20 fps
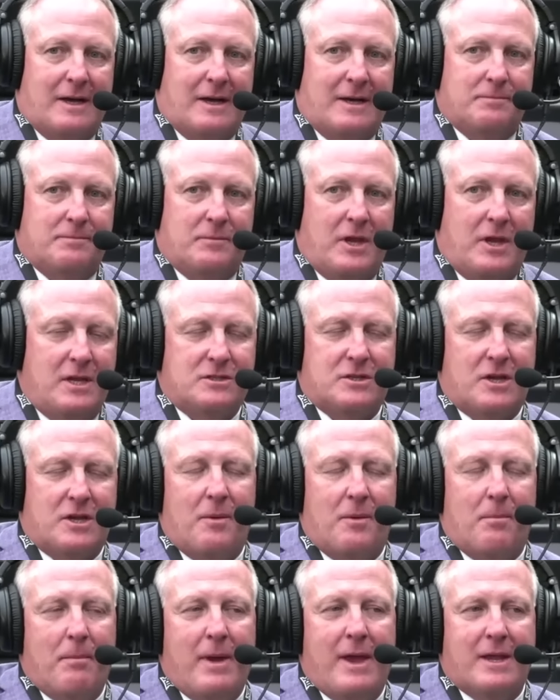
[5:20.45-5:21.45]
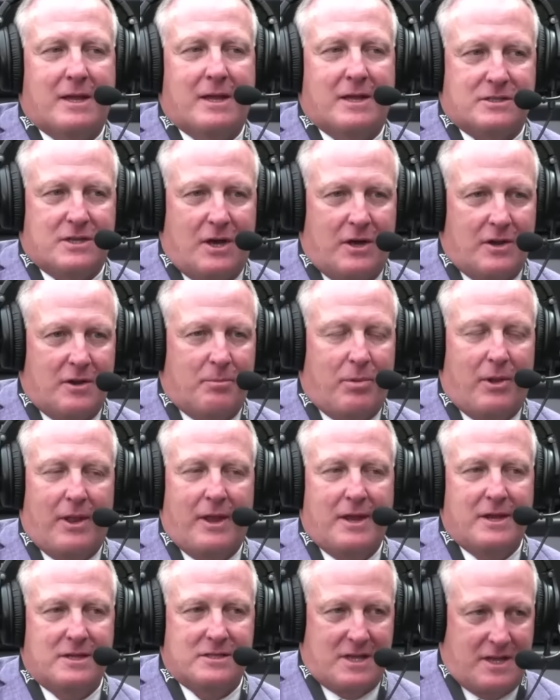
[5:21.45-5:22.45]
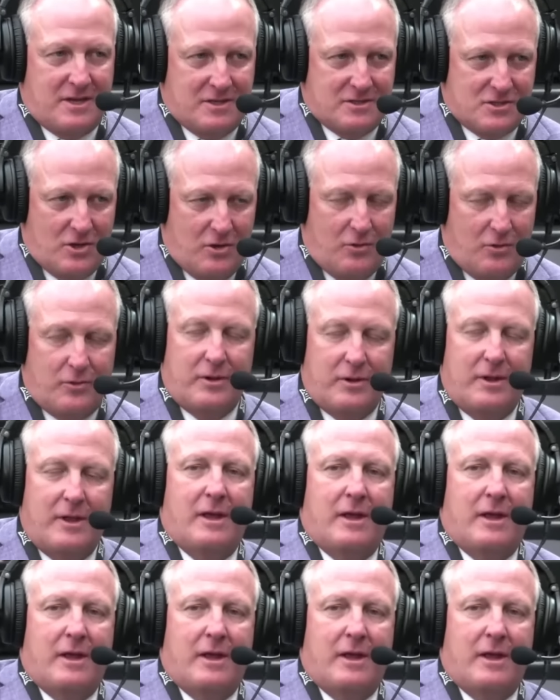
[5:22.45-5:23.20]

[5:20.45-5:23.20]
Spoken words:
he's going to make a ton of plays on his own.